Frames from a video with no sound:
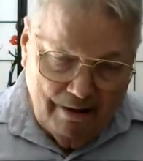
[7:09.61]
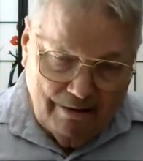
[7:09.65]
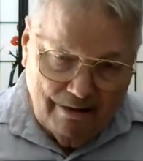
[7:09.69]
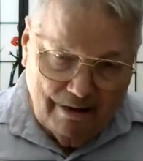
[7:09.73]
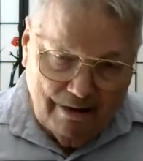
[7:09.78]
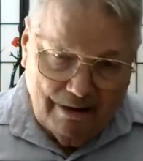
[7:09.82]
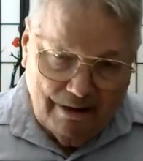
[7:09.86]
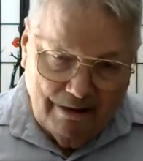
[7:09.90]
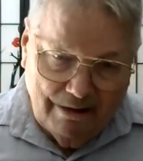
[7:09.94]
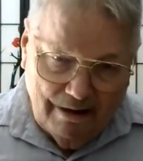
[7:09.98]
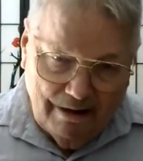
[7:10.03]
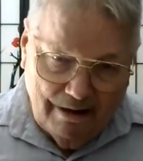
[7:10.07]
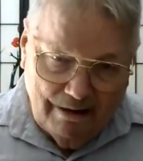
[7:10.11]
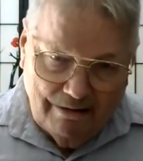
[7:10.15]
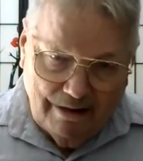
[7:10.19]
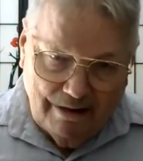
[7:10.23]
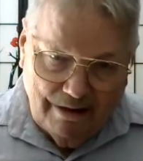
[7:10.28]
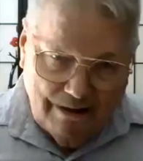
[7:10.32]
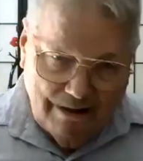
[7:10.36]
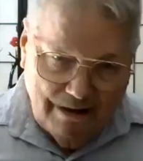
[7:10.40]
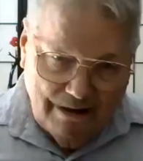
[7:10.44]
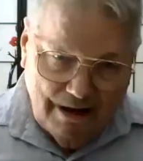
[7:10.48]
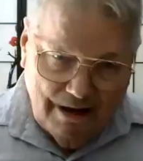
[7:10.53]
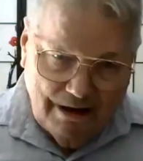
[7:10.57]

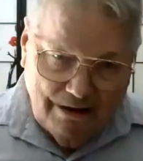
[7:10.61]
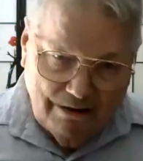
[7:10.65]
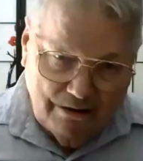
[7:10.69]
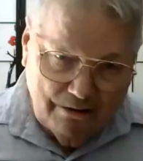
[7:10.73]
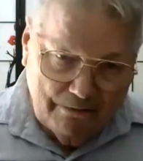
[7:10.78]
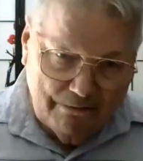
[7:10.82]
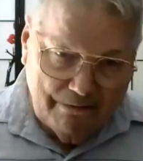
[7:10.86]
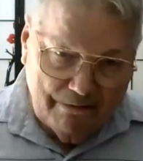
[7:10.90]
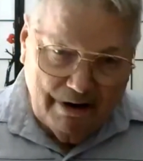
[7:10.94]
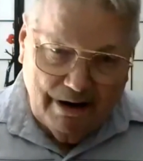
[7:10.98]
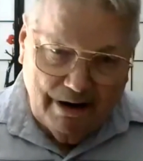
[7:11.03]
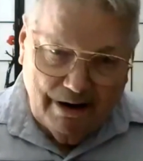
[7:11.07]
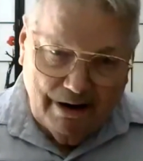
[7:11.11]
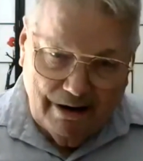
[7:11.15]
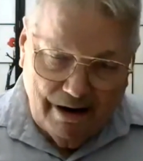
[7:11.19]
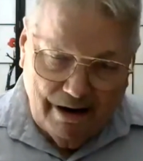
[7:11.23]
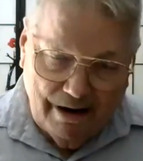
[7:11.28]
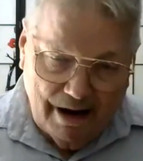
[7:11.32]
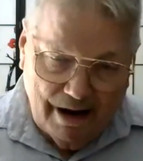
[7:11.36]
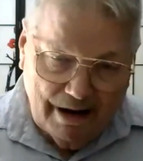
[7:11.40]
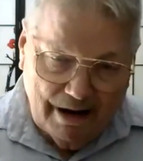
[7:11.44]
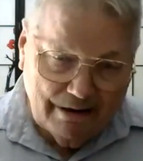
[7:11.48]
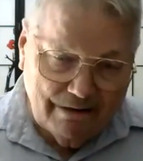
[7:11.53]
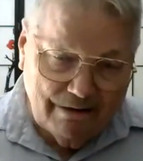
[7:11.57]
that need to
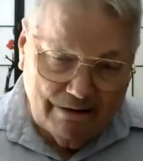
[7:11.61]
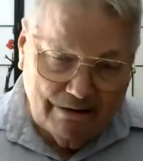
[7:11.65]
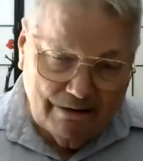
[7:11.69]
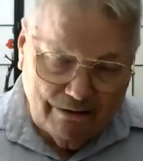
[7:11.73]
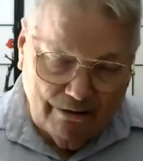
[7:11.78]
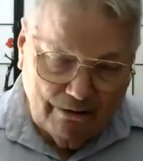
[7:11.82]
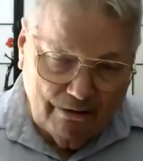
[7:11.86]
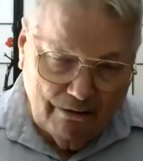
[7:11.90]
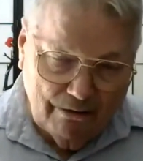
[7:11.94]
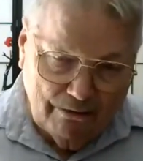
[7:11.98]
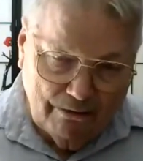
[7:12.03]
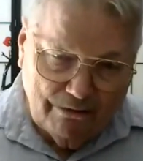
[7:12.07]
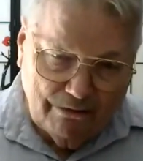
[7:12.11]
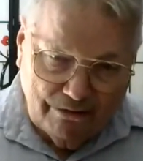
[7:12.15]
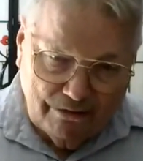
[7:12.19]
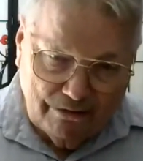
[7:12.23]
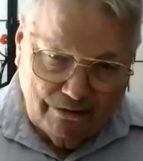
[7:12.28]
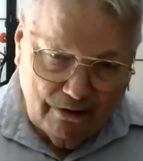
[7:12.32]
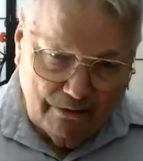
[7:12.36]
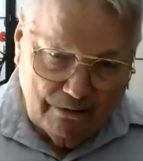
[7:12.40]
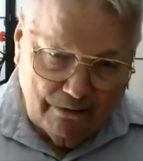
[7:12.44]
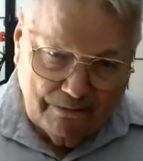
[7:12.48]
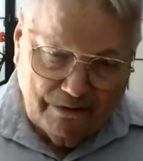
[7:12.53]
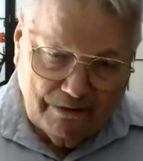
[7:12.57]
reconnect, Salute the
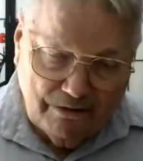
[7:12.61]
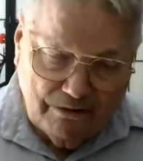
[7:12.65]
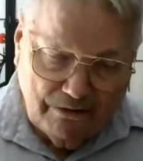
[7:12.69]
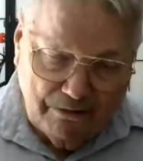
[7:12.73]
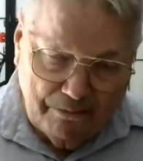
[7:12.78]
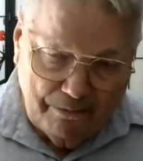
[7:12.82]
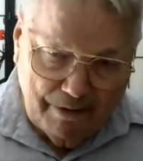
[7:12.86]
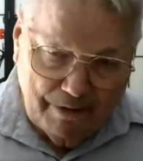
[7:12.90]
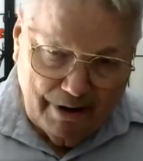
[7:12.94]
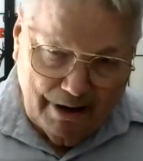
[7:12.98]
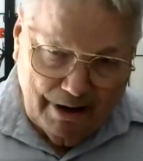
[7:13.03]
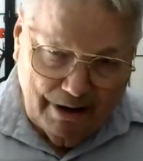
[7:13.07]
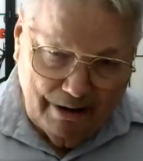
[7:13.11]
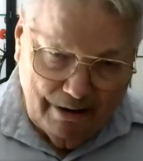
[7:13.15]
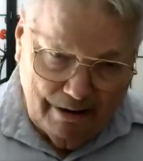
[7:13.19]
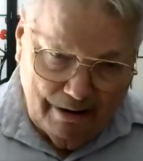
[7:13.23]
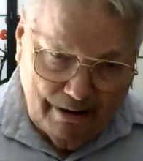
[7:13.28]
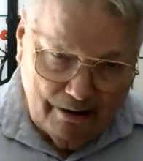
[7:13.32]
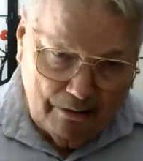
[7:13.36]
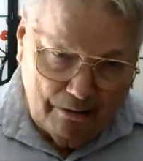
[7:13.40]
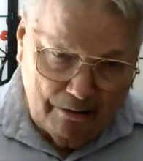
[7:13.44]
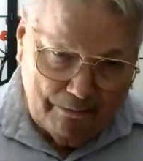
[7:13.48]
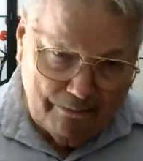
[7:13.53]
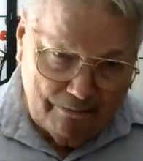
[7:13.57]
Service is a big
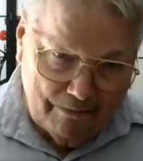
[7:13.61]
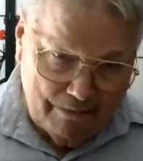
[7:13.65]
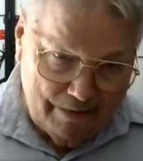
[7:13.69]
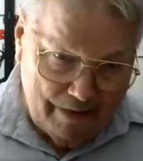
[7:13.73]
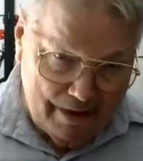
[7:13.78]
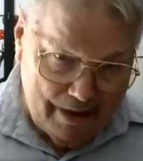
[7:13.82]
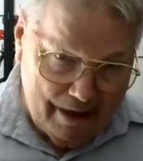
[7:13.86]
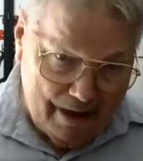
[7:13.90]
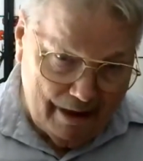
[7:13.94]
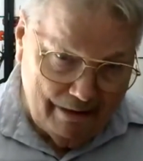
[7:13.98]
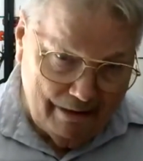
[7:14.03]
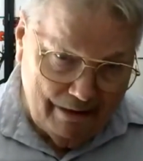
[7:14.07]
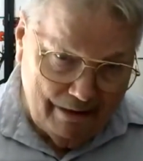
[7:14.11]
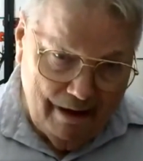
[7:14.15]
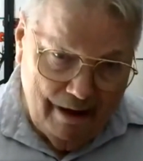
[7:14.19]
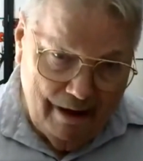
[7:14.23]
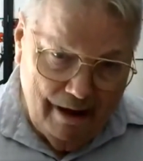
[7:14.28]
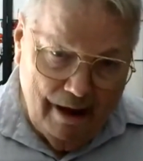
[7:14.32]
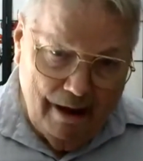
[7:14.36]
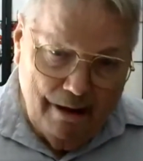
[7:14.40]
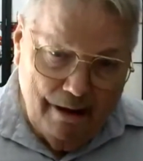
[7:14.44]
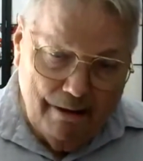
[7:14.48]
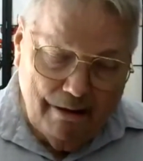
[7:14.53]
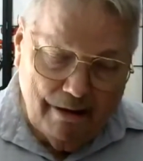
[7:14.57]
help for that.
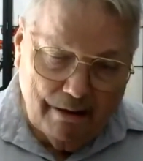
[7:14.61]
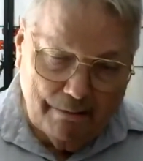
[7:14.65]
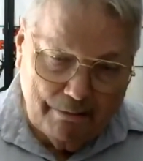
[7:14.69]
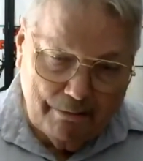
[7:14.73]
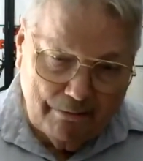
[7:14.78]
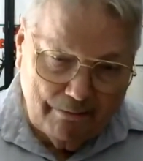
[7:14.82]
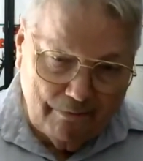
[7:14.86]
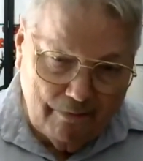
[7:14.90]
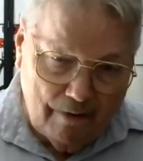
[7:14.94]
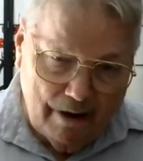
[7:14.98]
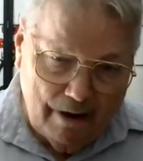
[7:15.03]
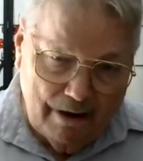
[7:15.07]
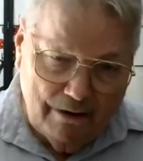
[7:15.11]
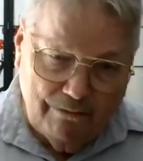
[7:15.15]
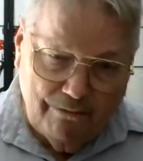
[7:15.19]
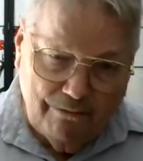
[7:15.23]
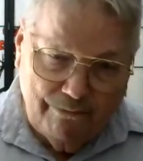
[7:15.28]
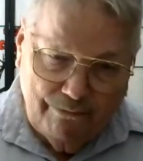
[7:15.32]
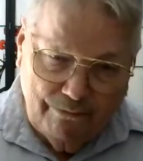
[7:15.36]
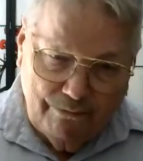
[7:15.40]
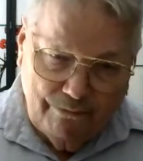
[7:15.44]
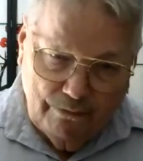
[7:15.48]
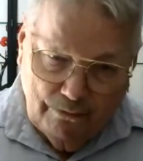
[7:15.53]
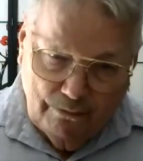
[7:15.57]
It provides
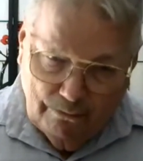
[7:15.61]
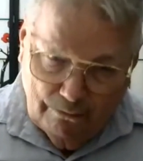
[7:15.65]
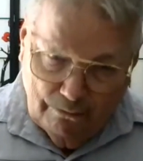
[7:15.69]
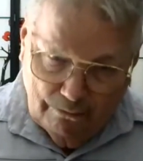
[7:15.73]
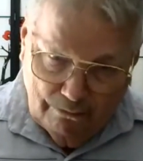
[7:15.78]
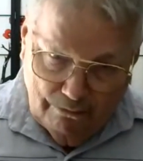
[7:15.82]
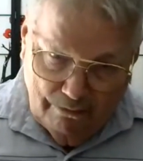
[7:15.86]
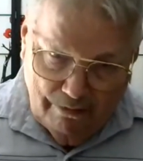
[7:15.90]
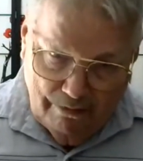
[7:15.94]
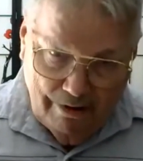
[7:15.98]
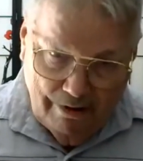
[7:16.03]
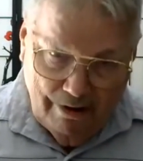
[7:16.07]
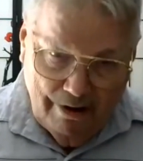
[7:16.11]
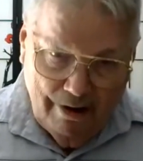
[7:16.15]
food